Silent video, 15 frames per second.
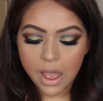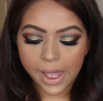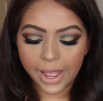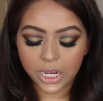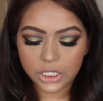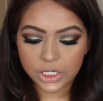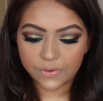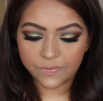
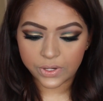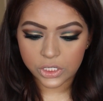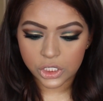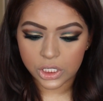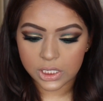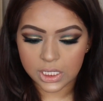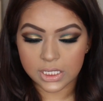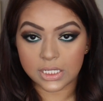I actually
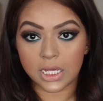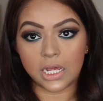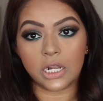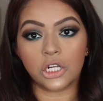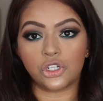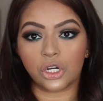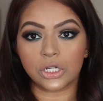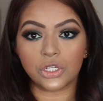featured this in
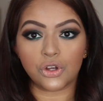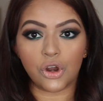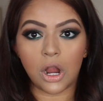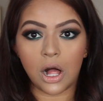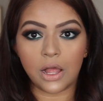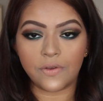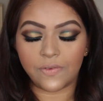a drugstore haul.